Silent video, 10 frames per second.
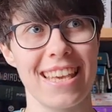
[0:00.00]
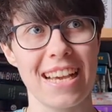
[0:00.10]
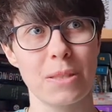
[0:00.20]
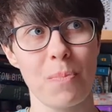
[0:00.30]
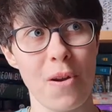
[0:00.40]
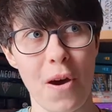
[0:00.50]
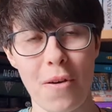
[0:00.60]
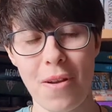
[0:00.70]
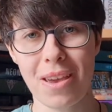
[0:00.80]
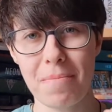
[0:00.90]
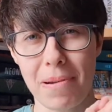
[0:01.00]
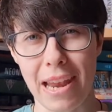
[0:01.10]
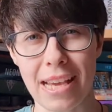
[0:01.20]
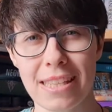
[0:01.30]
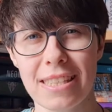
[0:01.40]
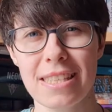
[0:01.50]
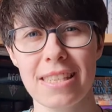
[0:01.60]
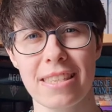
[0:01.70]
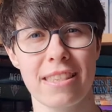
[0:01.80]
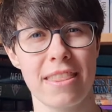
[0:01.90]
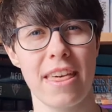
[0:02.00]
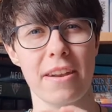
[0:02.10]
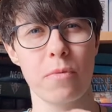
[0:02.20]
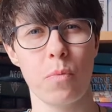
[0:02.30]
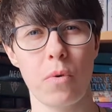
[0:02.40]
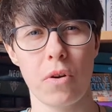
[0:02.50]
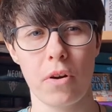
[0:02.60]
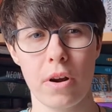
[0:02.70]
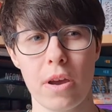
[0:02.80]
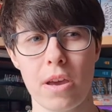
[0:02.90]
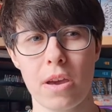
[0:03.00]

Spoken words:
exploring places that were